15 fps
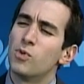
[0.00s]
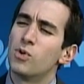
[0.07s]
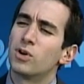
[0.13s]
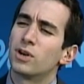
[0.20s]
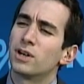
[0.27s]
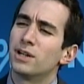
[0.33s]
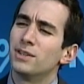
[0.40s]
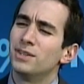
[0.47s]

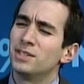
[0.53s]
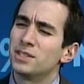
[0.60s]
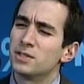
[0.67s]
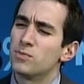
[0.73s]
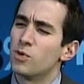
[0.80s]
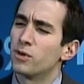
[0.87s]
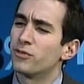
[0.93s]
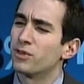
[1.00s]
more this
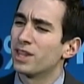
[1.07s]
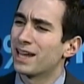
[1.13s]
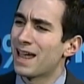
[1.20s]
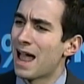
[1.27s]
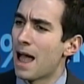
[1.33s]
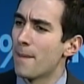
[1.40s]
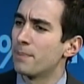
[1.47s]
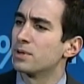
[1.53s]
is more for the
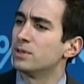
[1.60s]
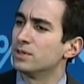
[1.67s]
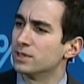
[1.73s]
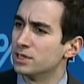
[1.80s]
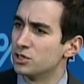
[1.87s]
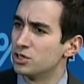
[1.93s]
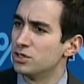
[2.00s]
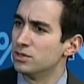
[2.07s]
capital
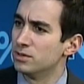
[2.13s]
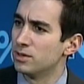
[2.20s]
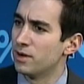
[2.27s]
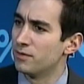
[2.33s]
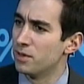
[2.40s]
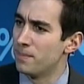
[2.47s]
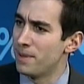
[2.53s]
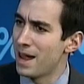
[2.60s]
issue
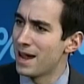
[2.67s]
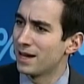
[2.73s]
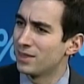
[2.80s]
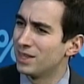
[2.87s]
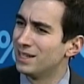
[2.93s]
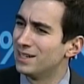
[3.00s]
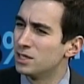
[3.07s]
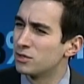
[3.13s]
of the bank
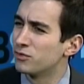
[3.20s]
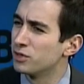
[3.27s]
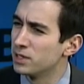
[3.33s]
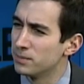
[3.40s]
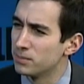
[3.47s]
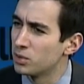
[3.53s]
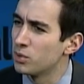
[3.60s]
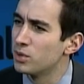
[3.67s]
than it is for
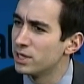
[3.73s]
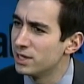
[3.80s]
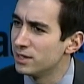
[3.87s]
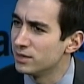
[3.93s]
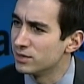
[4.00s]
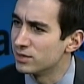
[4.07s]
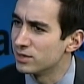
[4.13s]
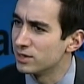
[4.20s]
the employee employees.